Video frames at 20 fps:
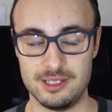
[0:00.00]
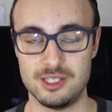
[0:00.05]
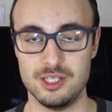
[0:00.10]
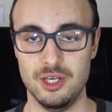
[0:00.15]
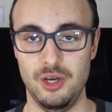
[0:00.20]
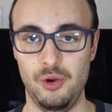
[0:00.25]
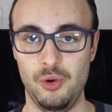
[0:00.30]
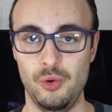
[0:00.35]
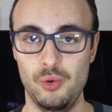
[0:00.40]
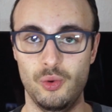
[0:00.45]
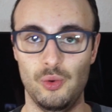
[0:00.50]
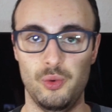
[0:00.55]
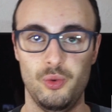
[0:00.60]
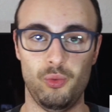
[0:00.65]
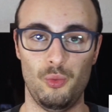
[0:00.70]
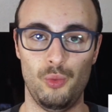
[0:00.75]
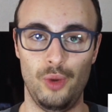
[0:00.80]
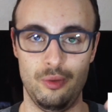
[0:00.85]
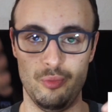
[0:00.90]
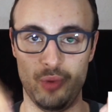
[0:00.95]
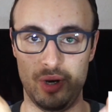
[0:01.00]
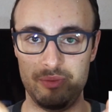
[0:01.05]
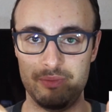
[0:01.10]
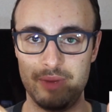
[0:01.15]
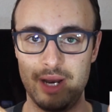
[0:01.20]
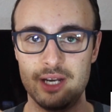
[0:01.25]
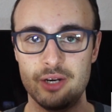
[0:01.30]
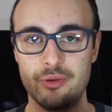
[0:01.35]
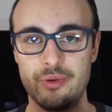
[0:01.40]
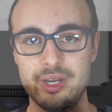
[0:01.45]
so when one
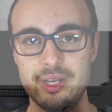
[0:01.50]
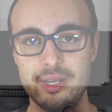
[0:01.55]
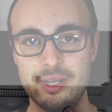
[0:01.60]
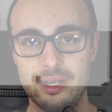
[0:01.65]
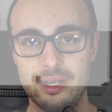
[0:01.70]
battery